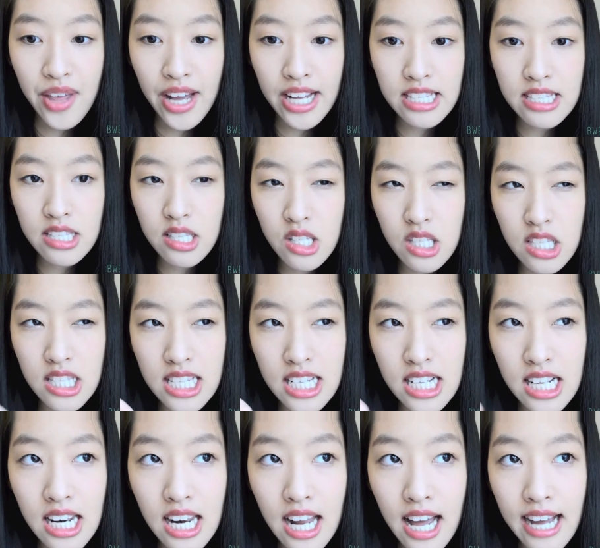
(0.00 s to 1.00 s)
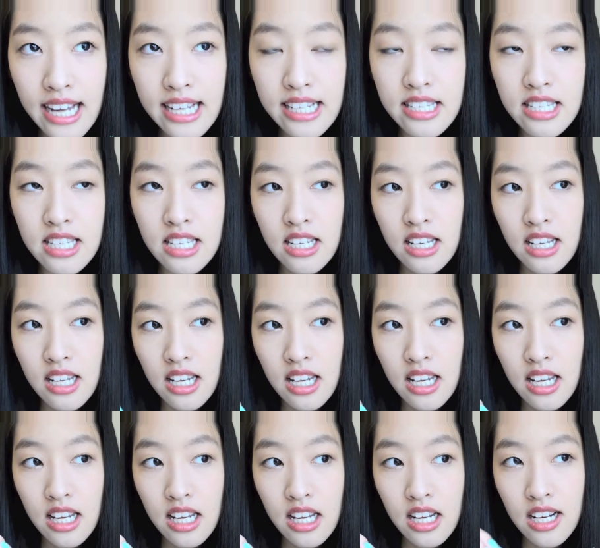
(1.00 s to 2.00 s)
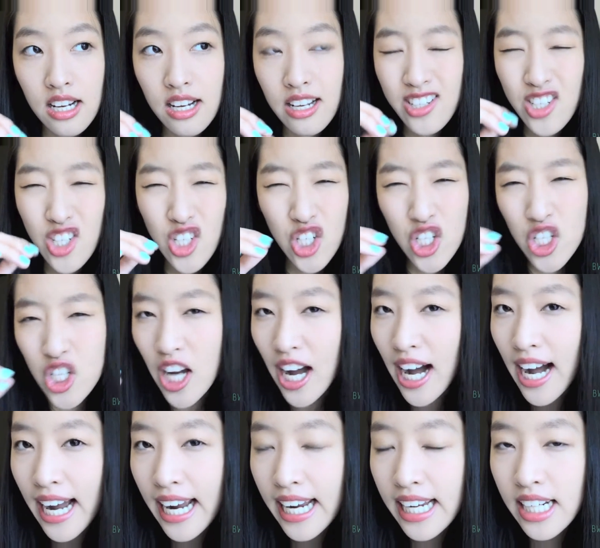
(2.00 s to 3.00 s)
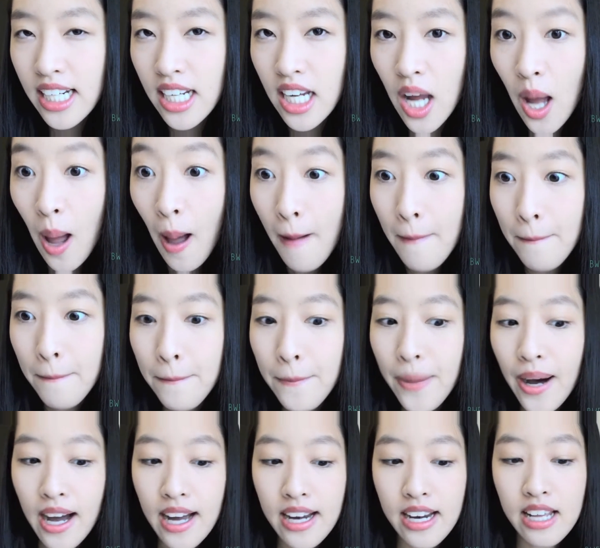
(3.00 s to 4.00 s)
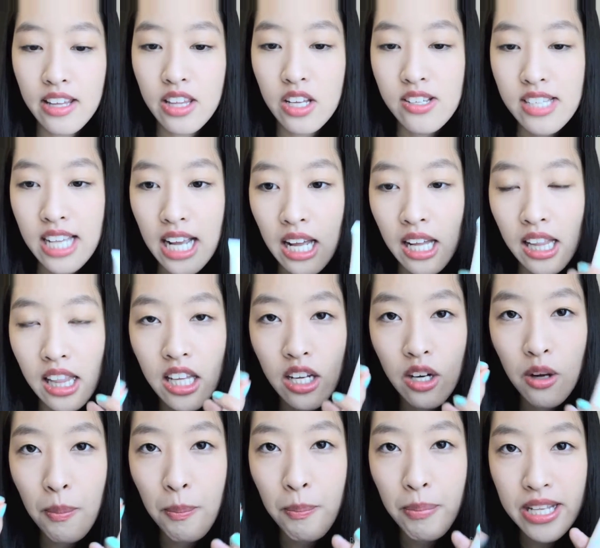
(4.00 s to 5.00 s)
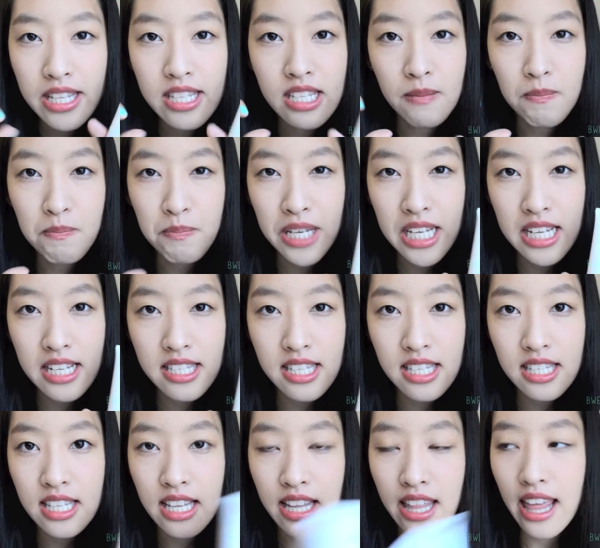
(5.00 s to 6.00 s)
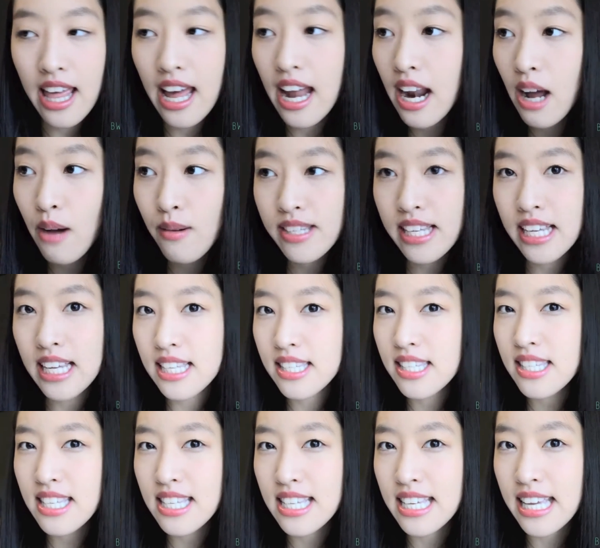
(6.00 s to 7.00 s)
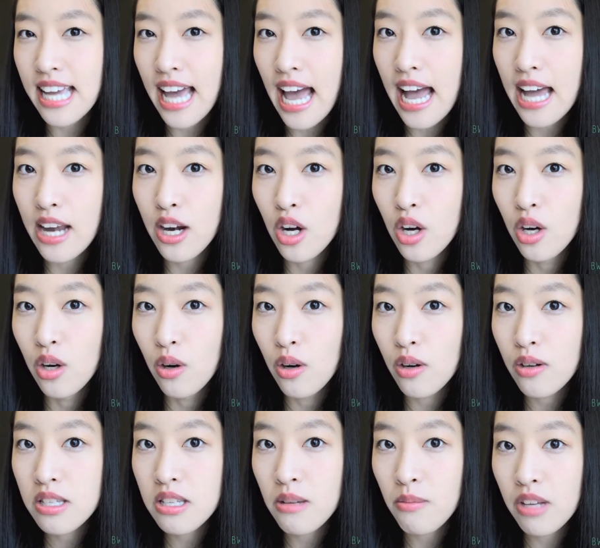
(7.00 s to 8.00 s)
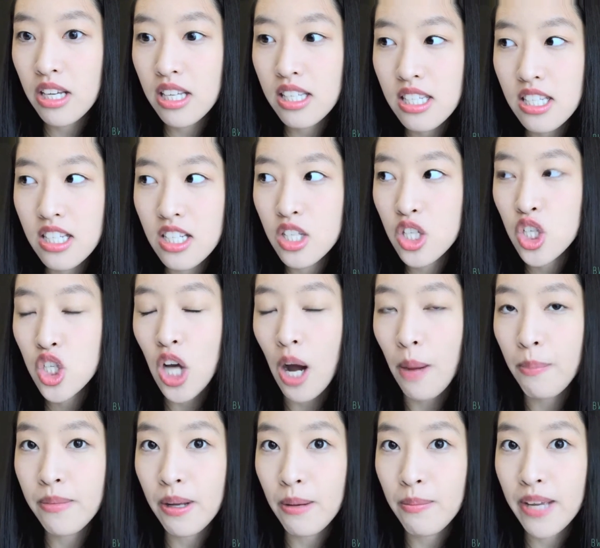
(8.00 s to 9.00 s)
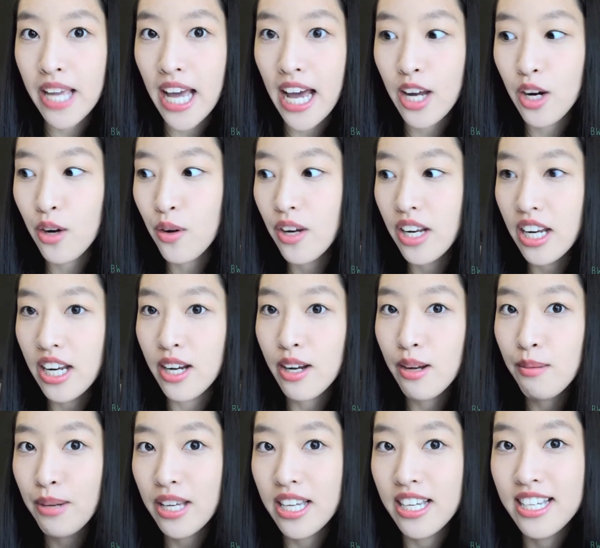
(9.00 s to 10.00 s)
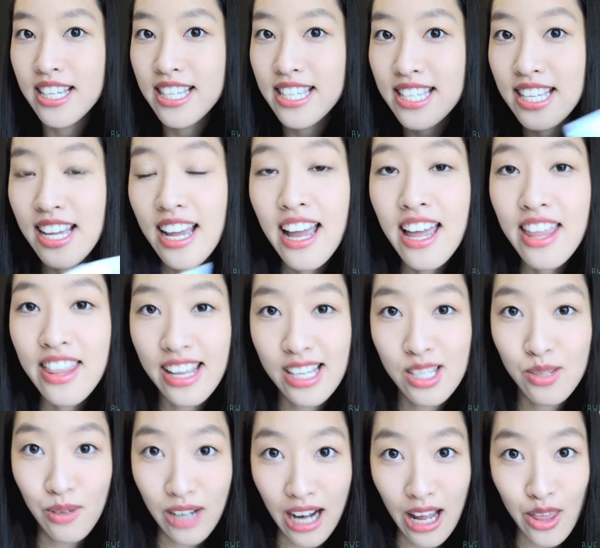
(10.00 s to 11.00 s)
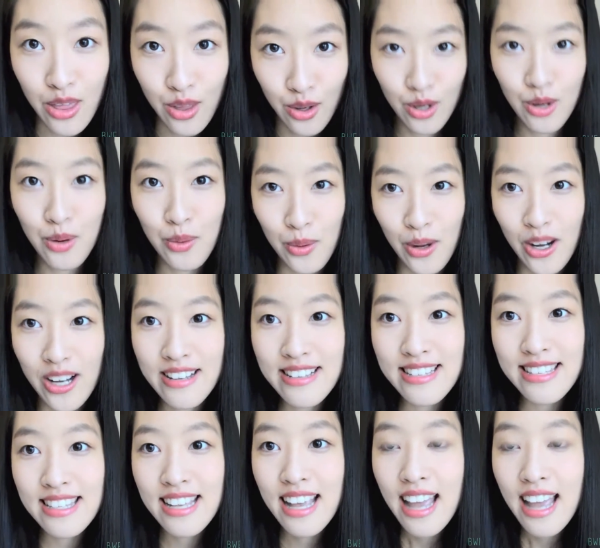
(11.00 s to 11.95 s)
that slight shine, but there's like little bits and pieces in there. And I was like, is this Gano or something? Is this just chopped up Gano in here? Because that's what I thought it was.